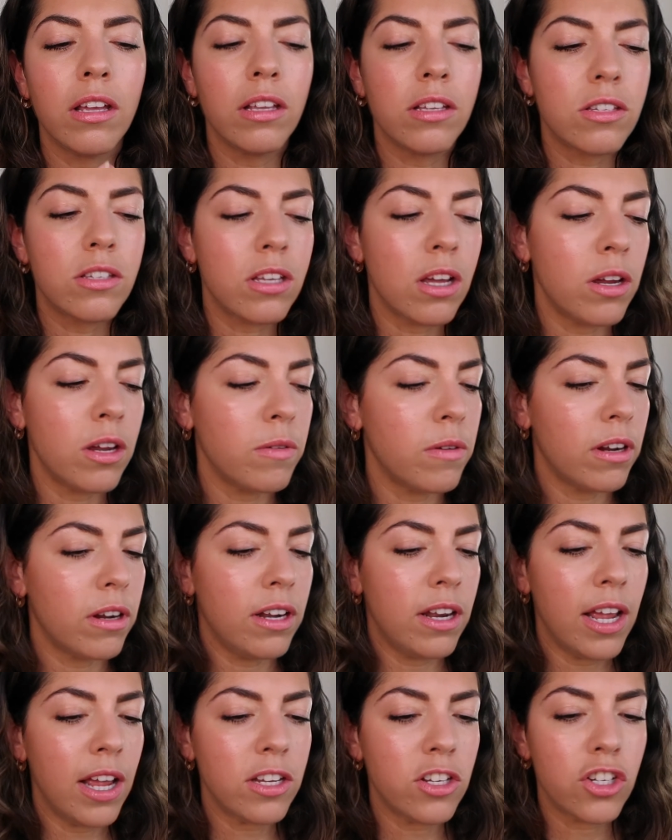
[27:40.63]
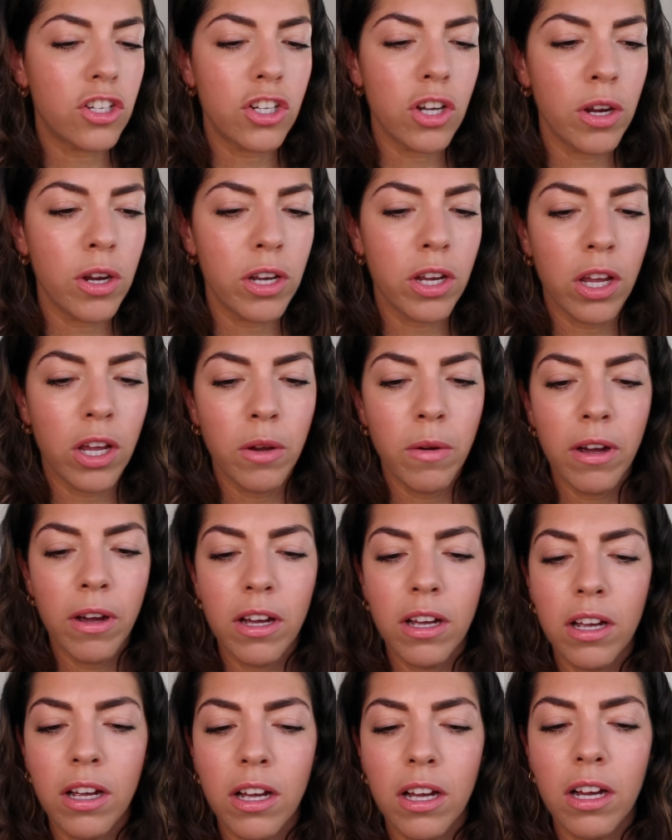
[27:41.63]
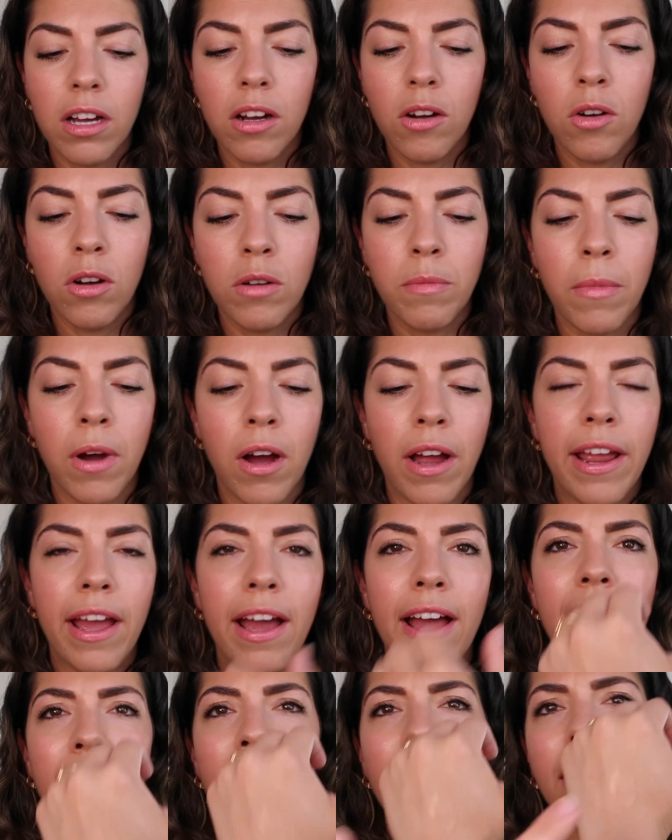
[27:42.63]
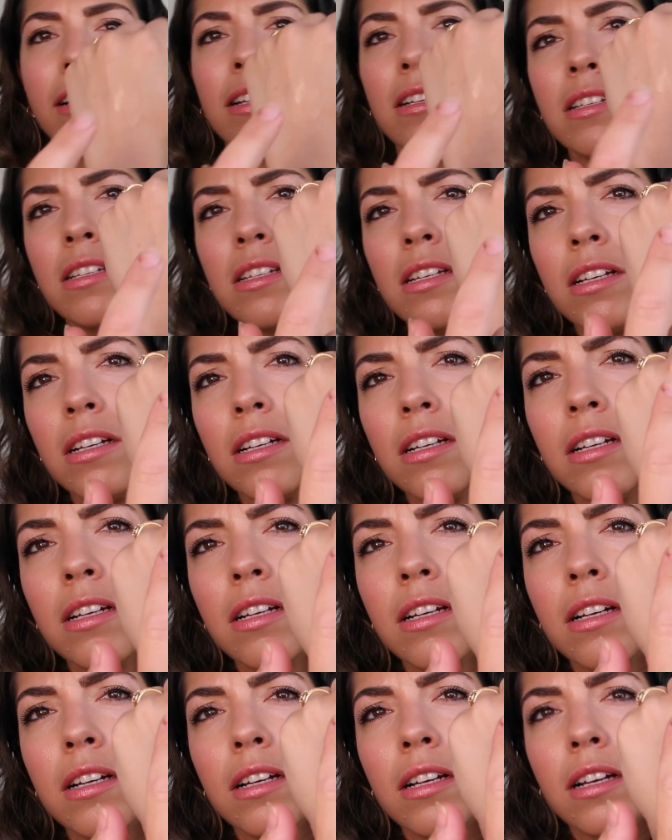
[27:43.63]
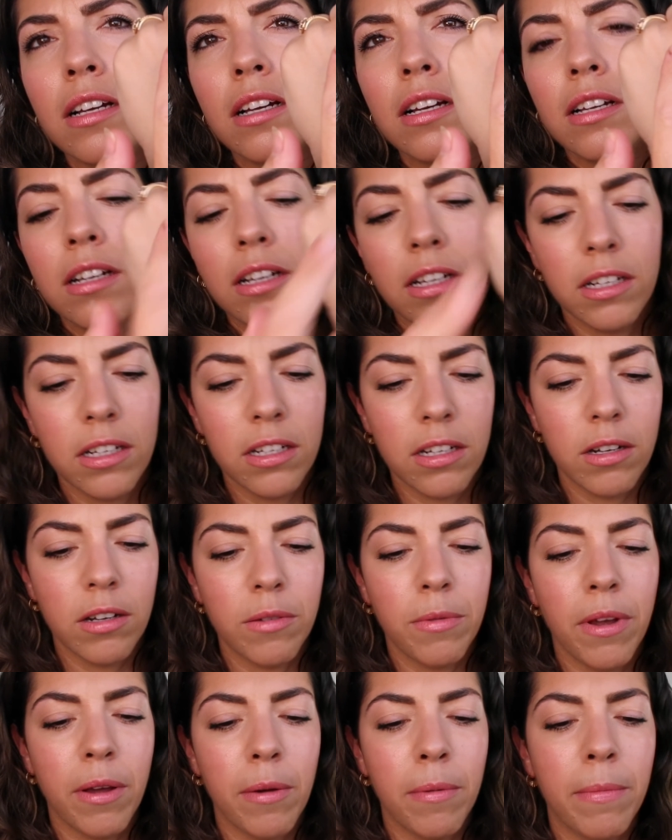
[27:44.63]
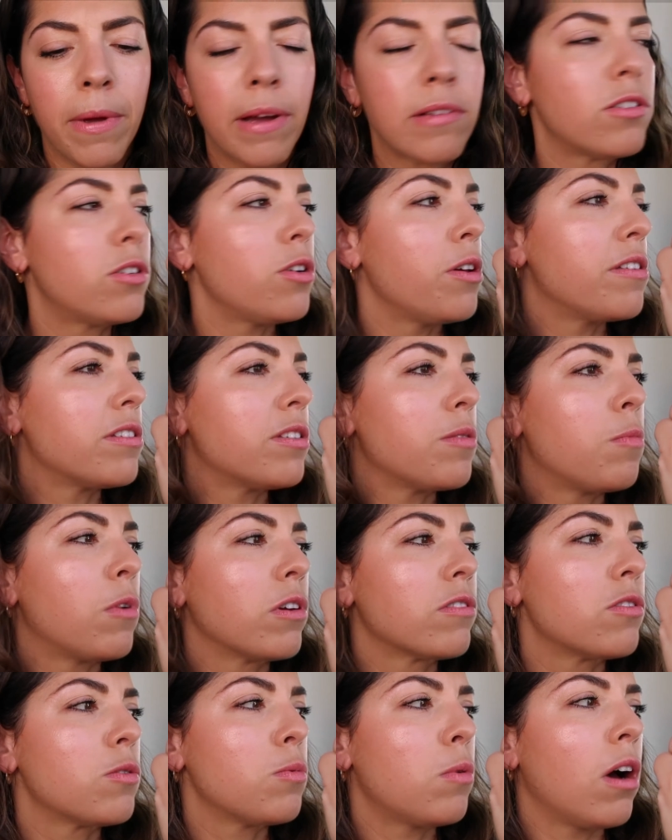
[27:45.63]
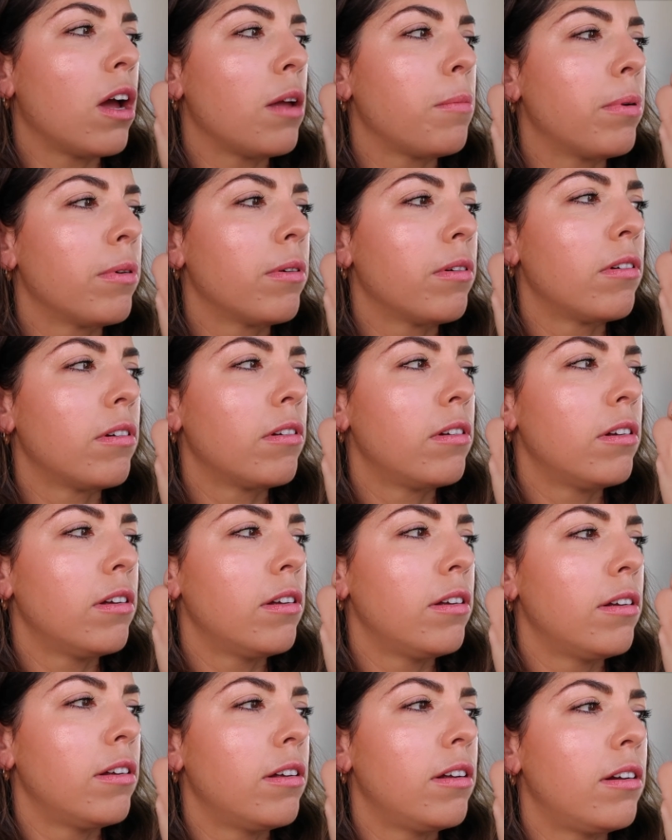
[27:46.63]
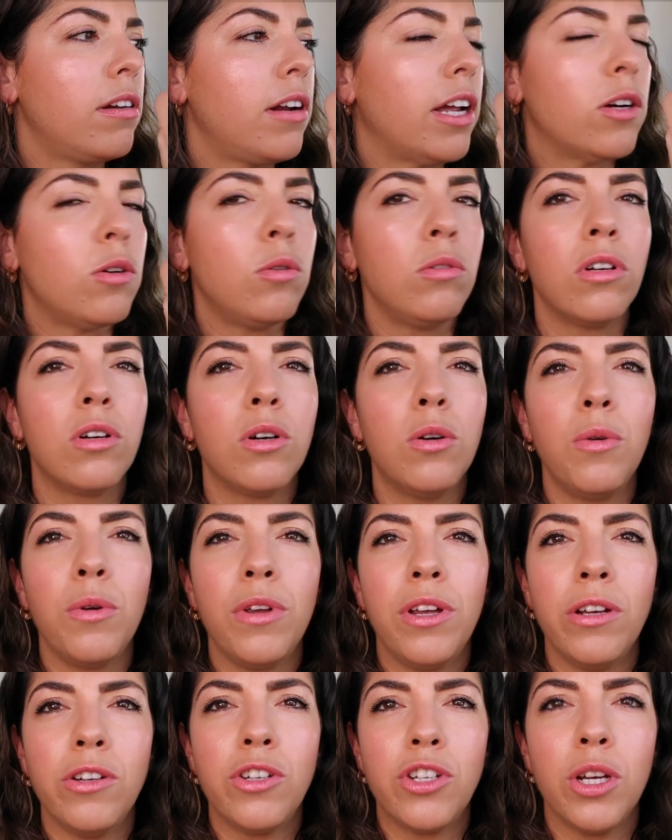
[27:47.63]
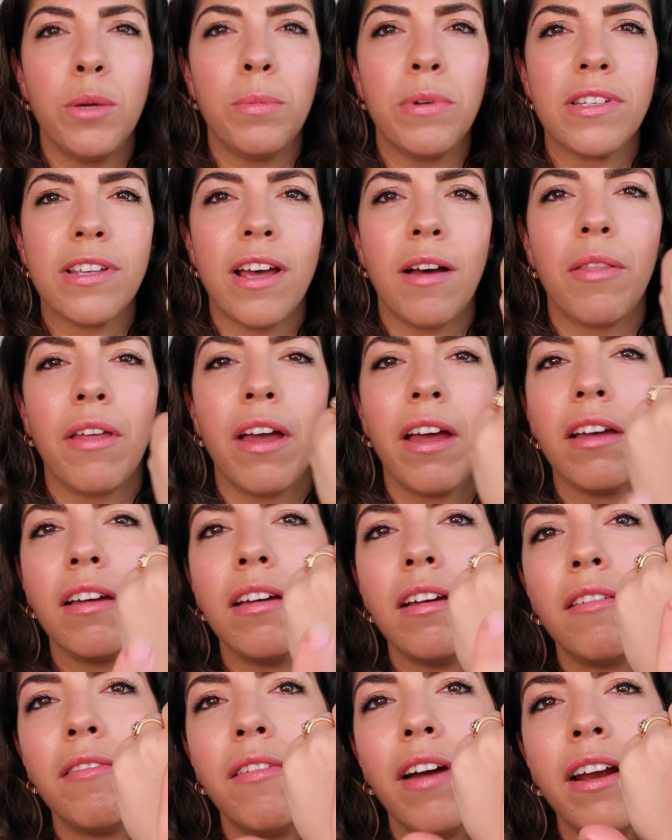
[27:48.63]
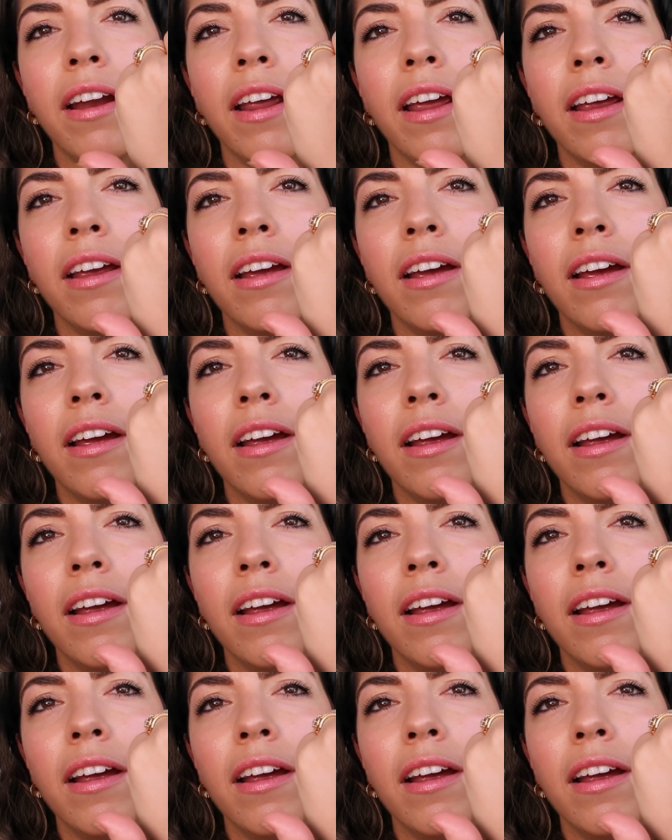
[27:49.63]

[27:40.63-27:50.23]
So let's show you on my hand. Are we going to be able to do this in one swipe like all the cool YouTubers out there? Ready?